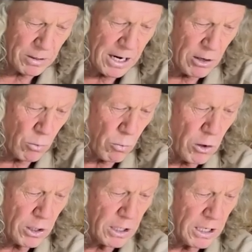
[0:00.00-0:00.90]
kind of
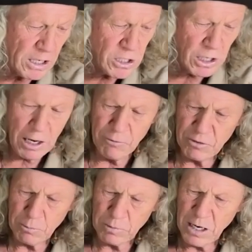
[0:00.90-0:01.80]
working it is you have
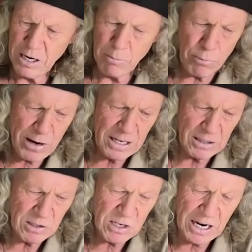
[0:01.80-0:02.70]
to kind of break
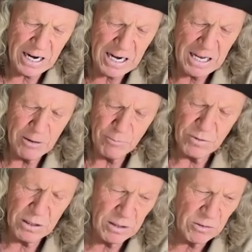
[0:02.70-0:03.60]
this hide in.
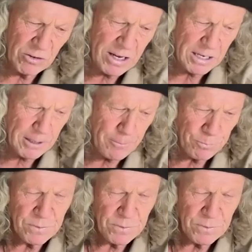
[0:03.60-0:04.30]
It's like a,